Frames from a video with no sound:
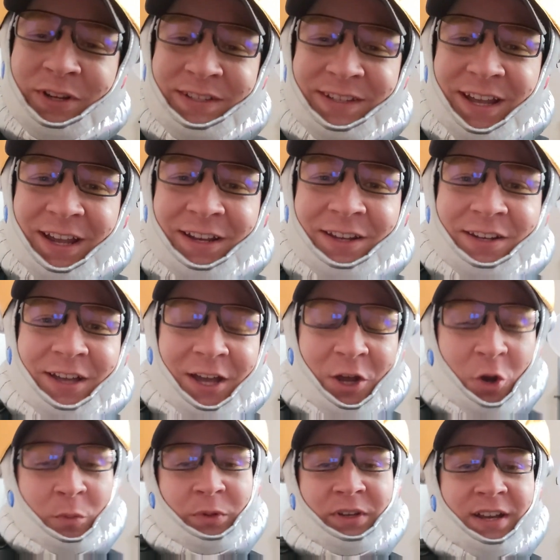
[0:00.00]
excited. I
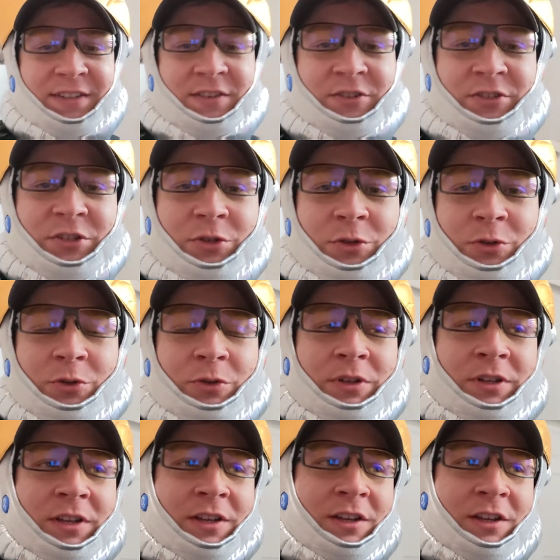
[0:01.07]
hope you guys are too.